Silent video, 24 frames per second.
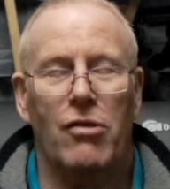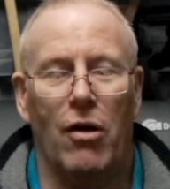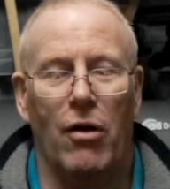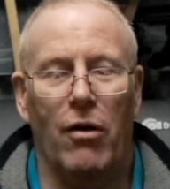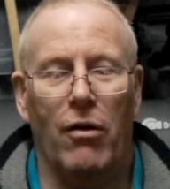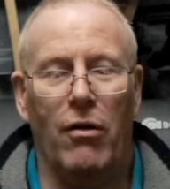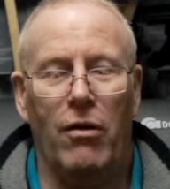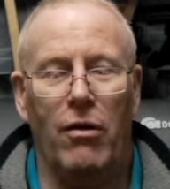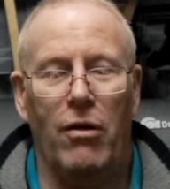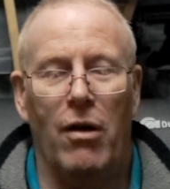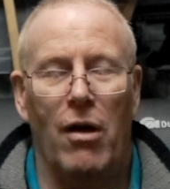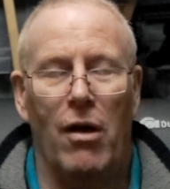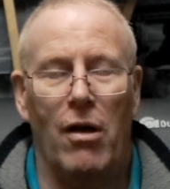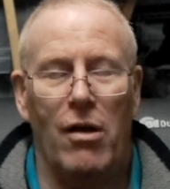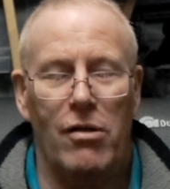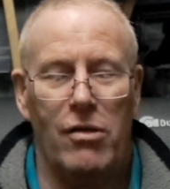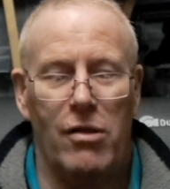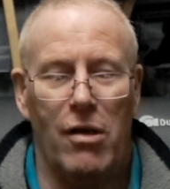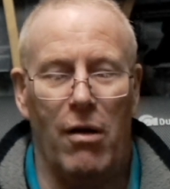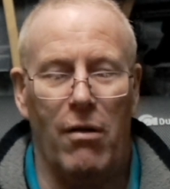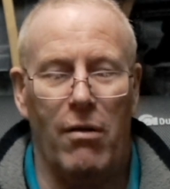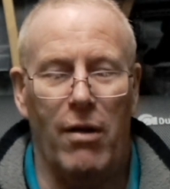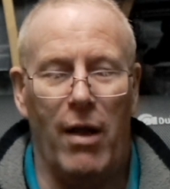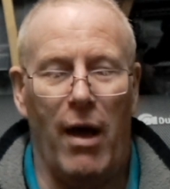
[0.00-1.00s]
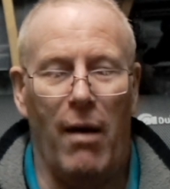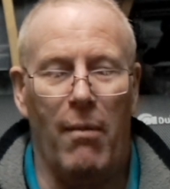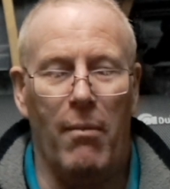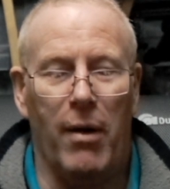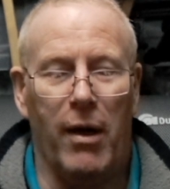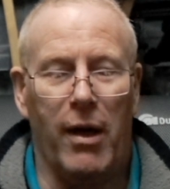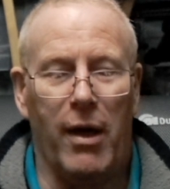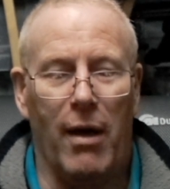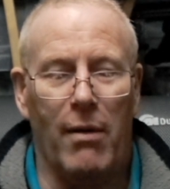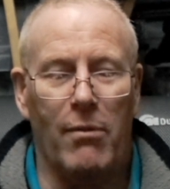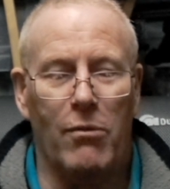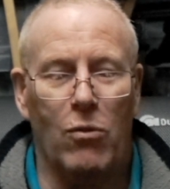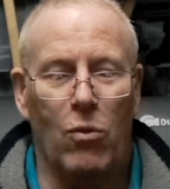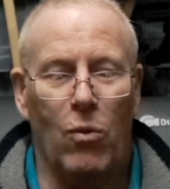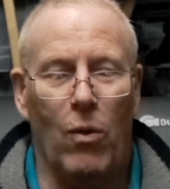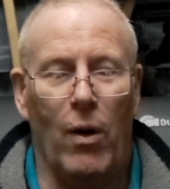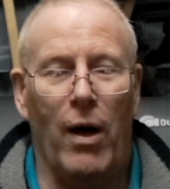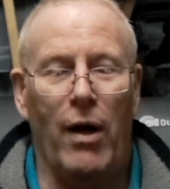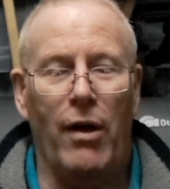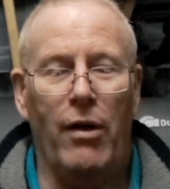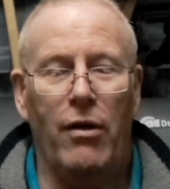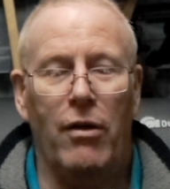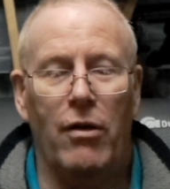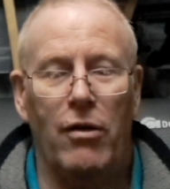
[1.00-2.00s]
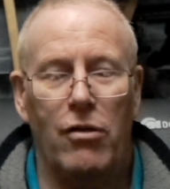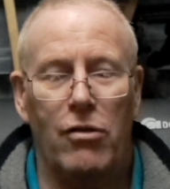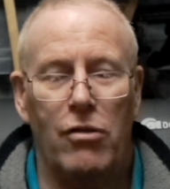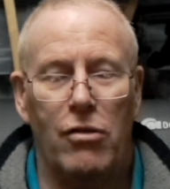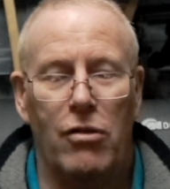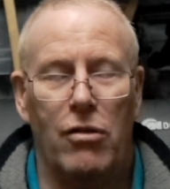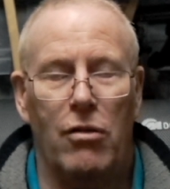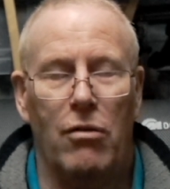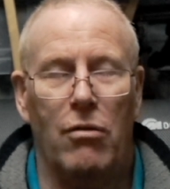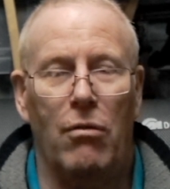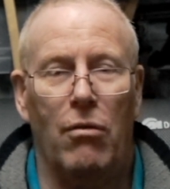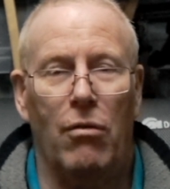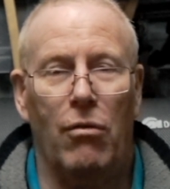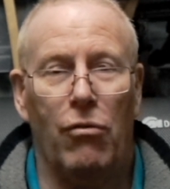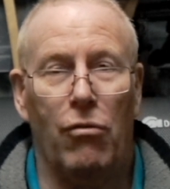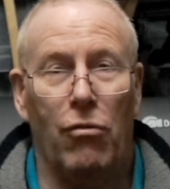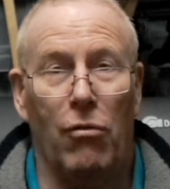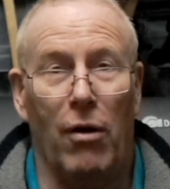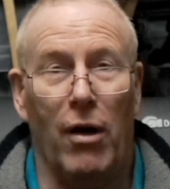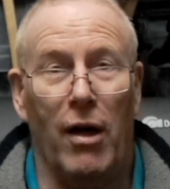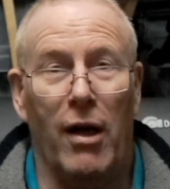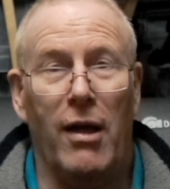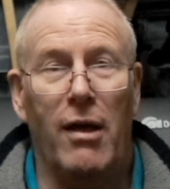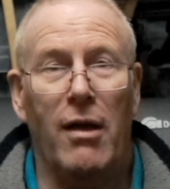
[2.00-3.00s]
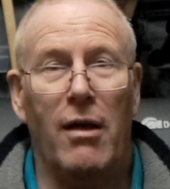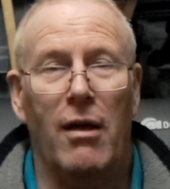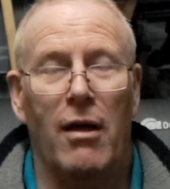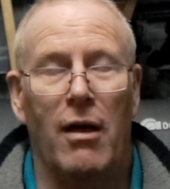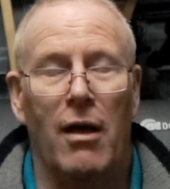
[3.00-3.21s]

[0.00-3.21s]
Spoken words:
on, so that becomes 1, 2, 3.